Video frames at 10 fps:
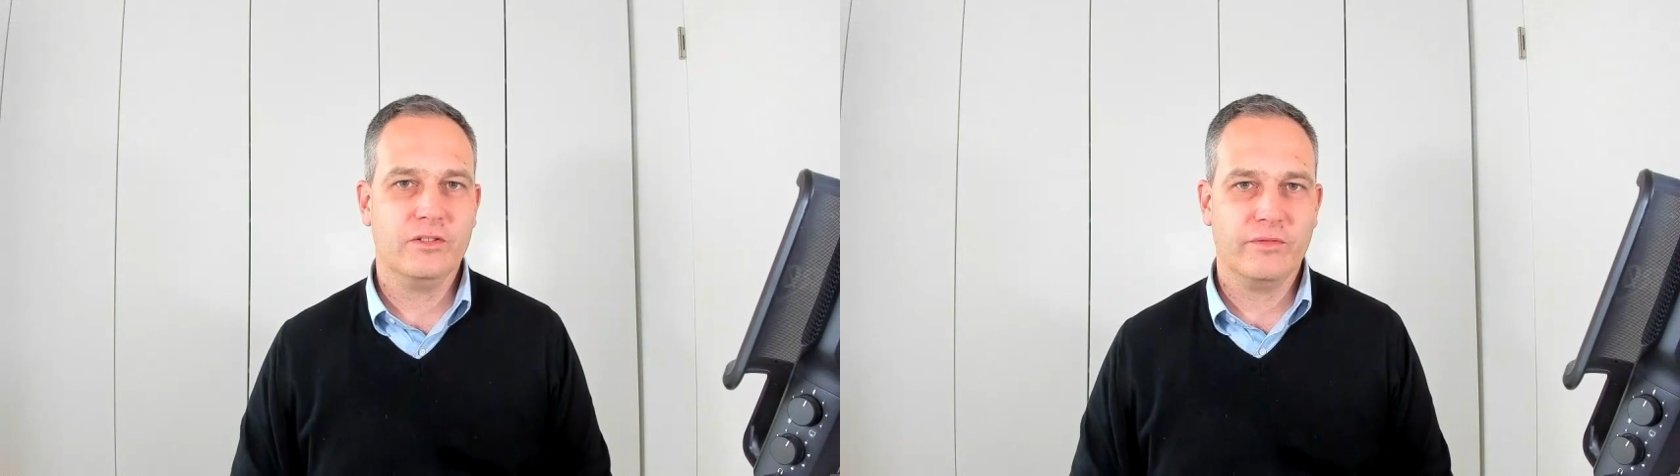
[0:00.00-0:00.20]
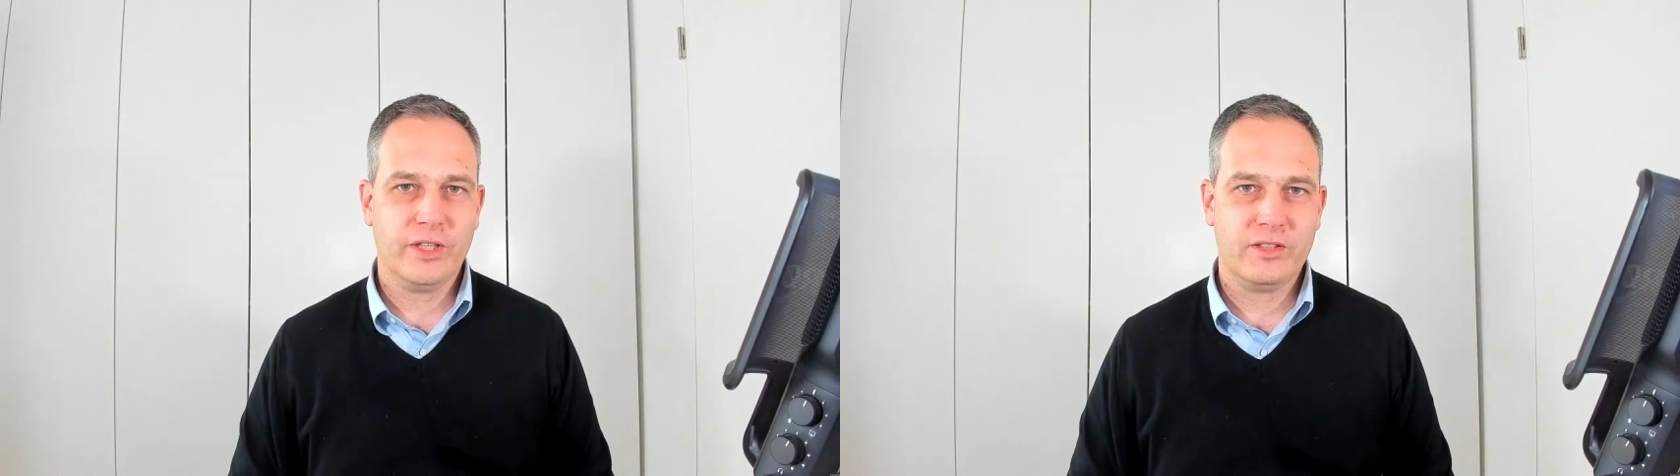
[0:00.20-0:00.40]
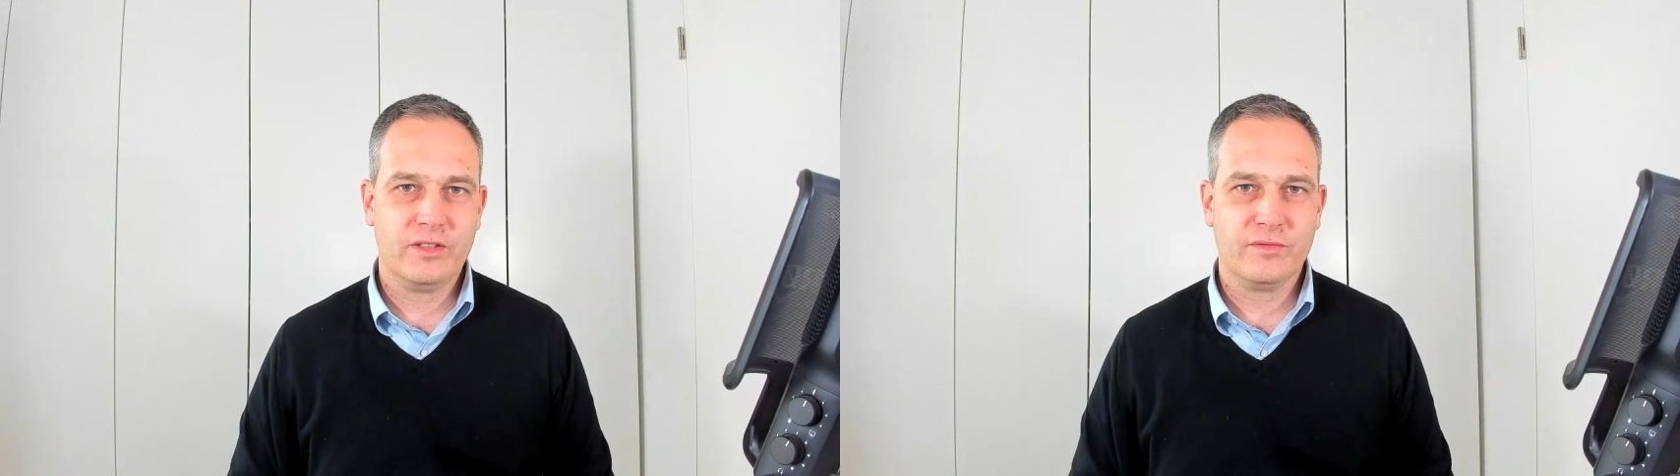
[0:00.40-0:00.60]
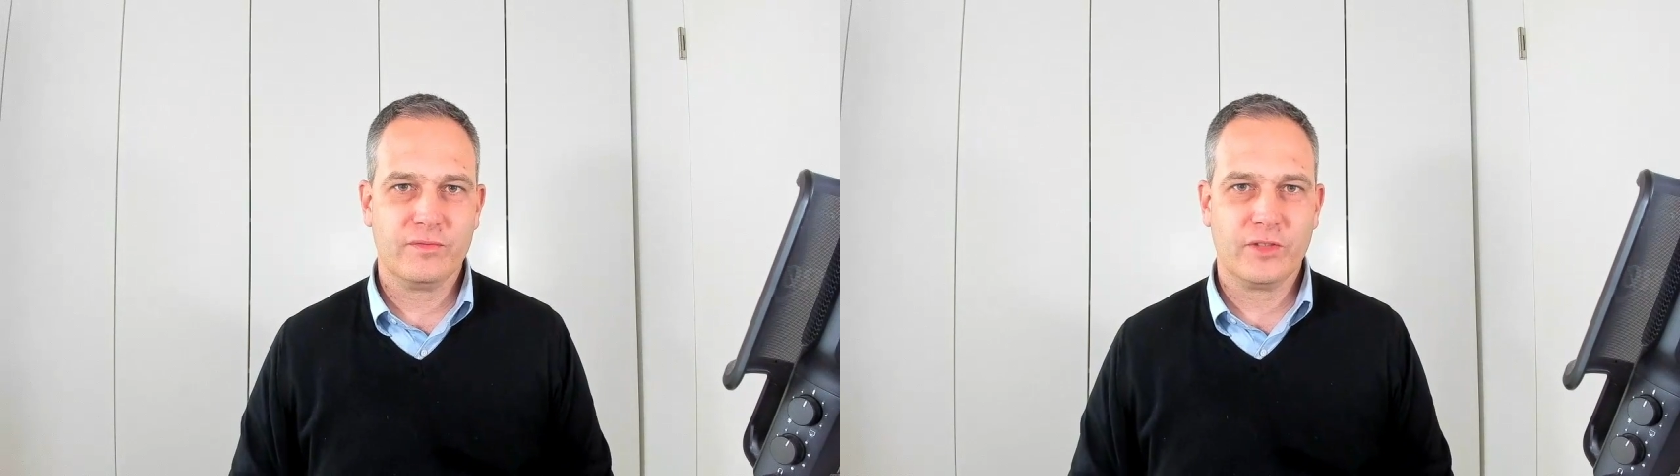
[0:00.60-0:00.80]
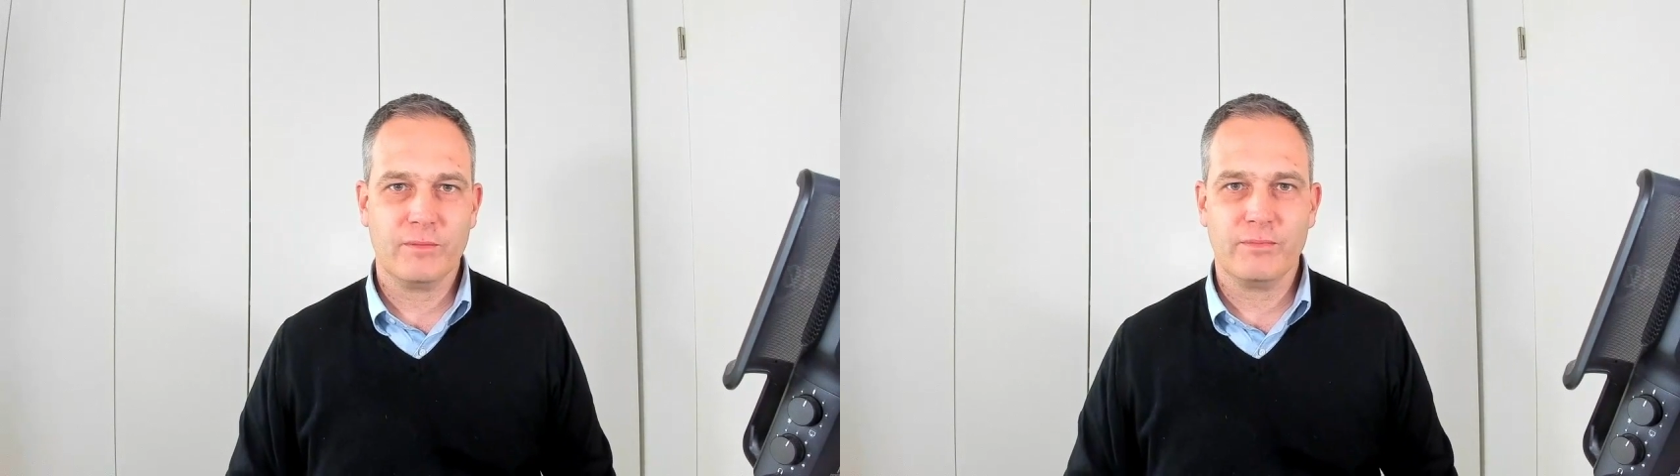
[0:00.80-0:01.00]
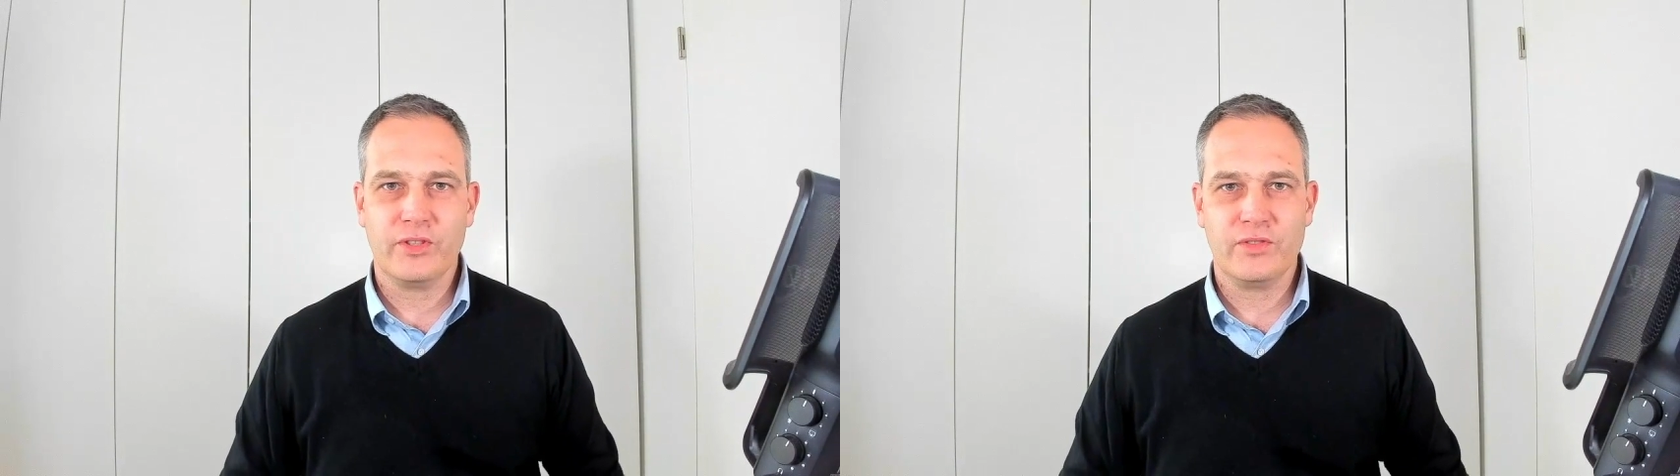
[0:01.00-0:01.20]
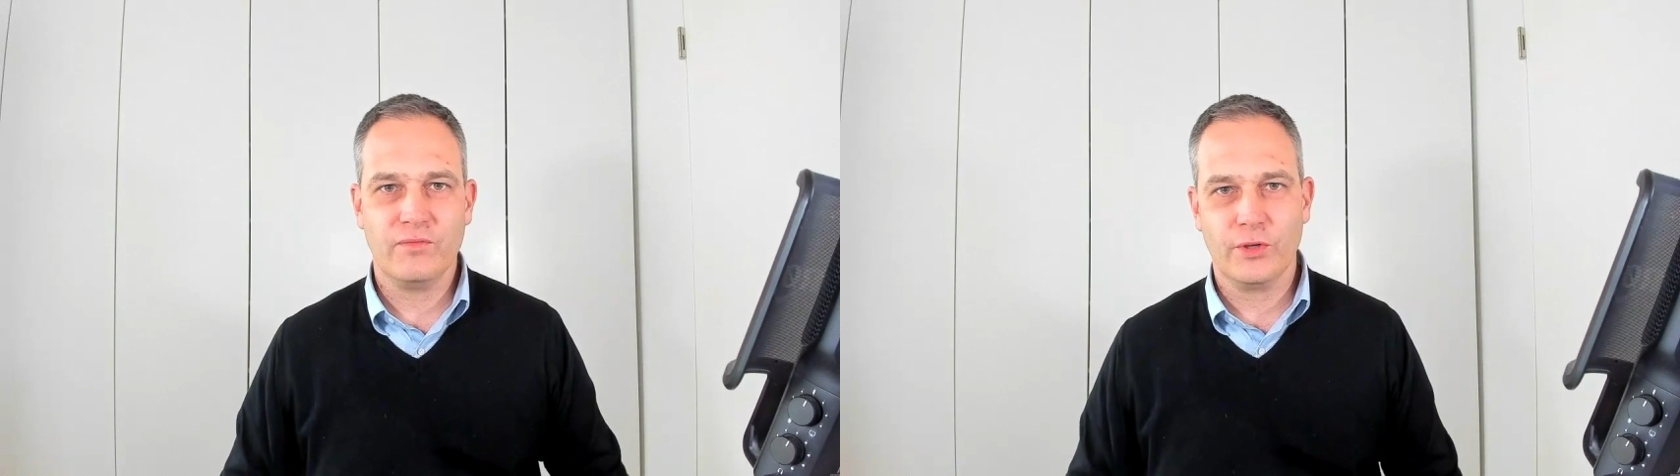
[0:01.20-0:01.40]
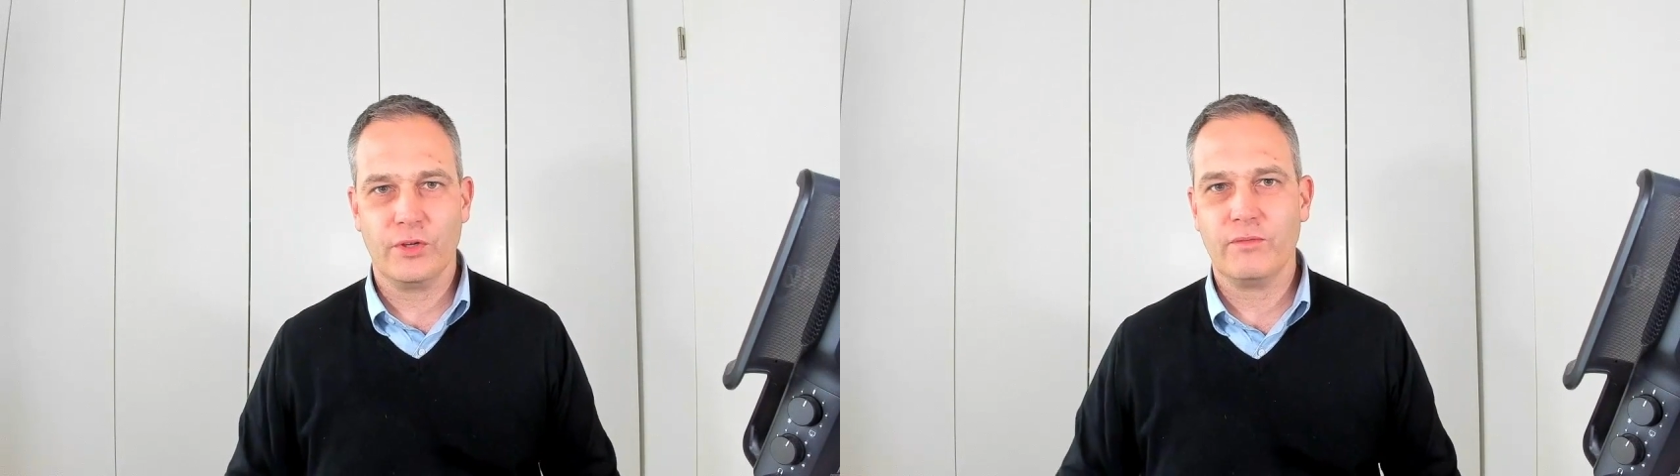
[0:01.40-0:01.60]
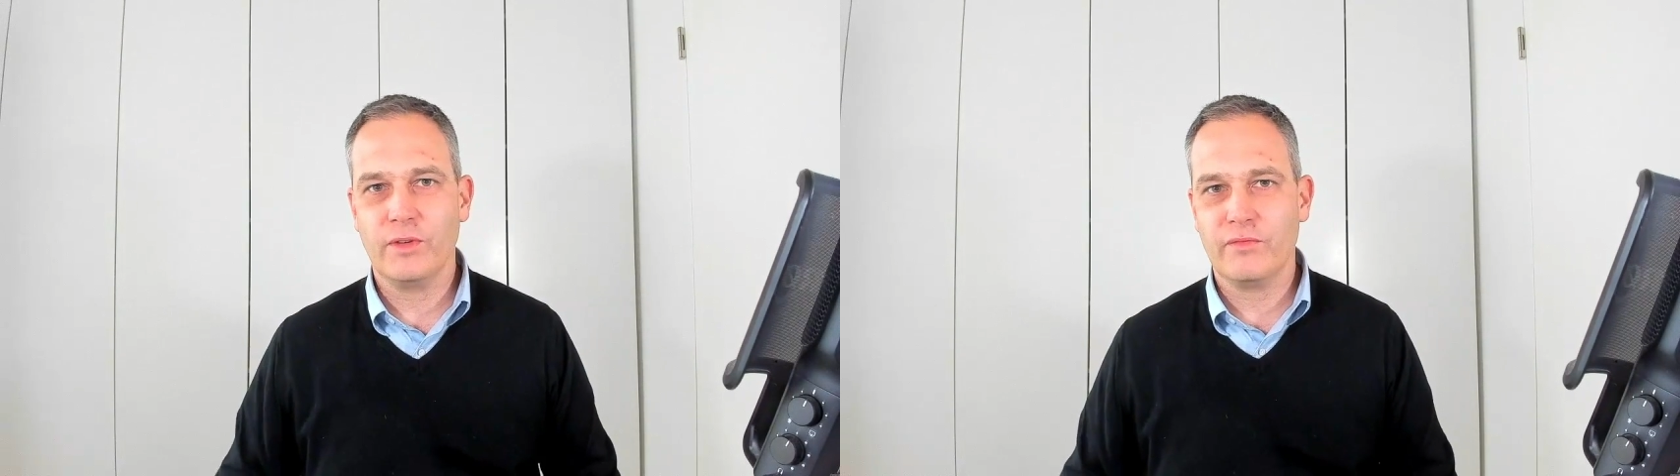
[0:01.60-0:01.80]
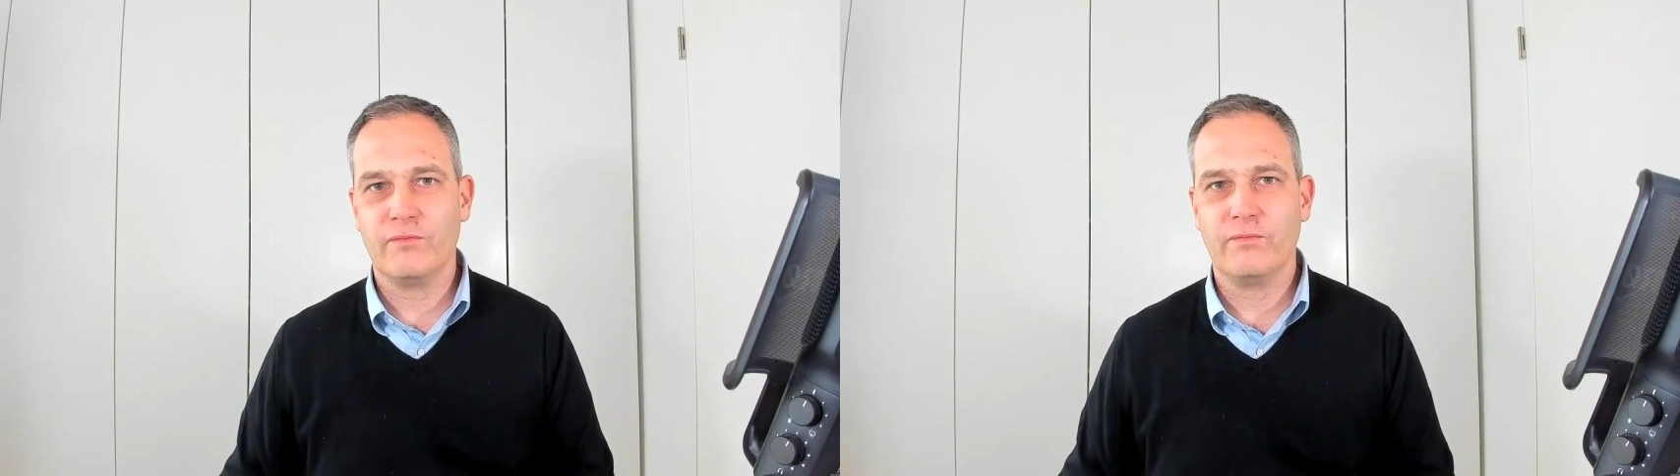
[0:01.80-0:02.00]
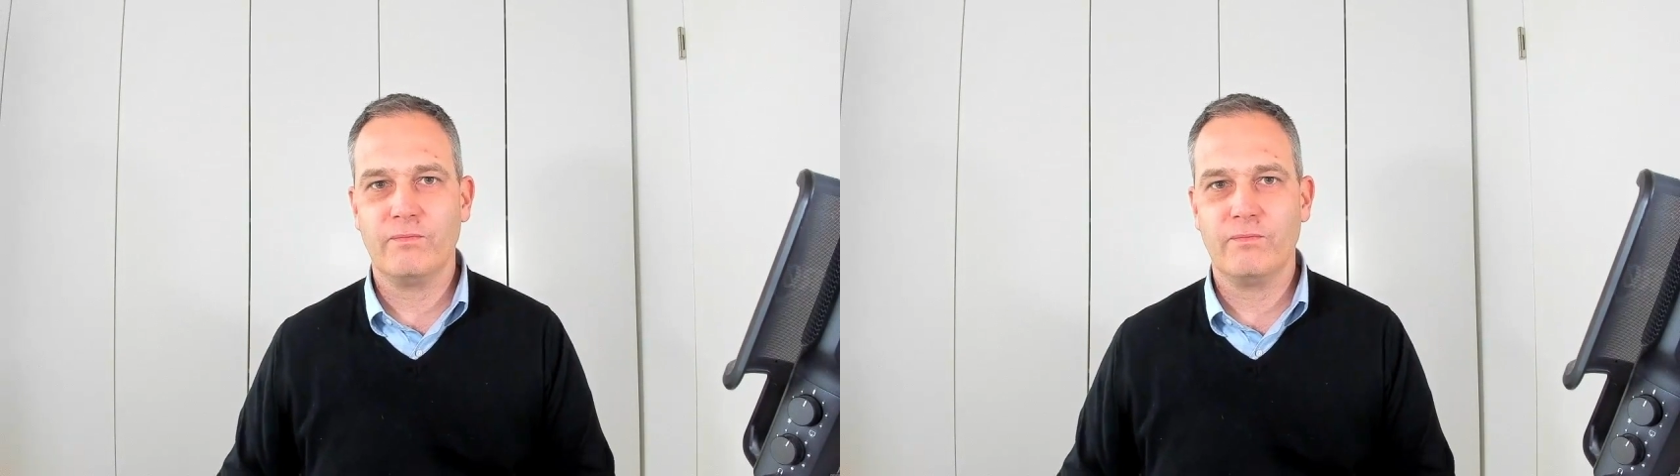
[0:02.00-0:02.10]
innovative companies work with